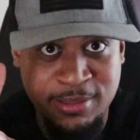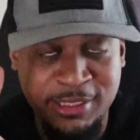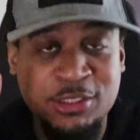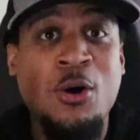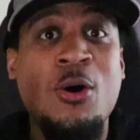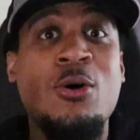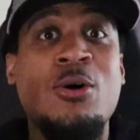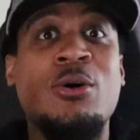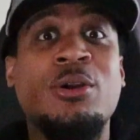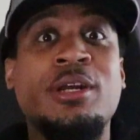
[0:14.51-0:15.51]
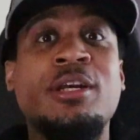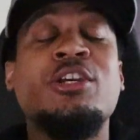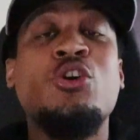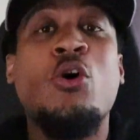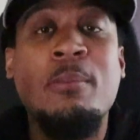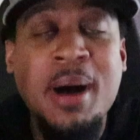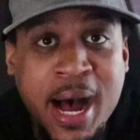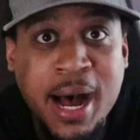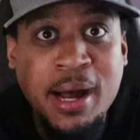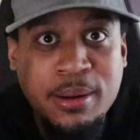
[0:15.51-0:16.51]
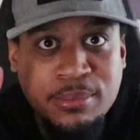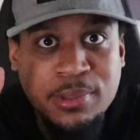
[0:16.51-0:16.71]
It's called your mom.